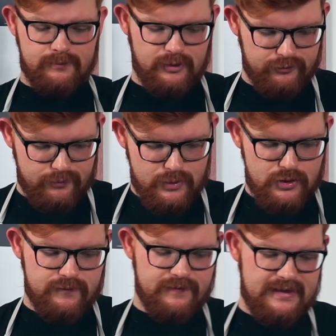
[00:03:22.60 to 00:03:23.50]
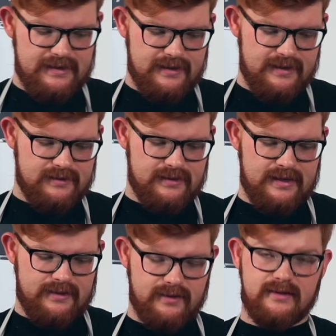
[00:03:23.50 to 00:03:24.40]
but remove the
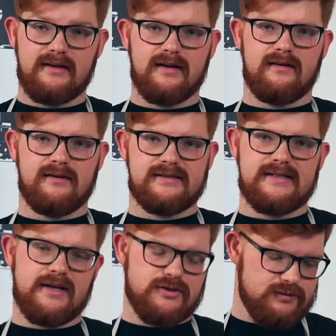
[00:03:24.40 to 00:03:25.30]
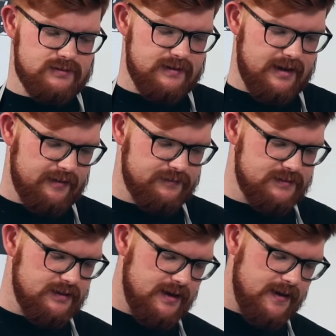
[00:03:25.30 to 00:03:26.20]
inner glass section to the
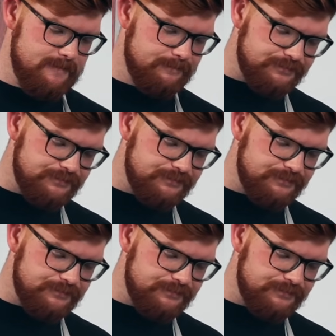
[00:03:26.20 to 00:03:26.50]
cafetiere.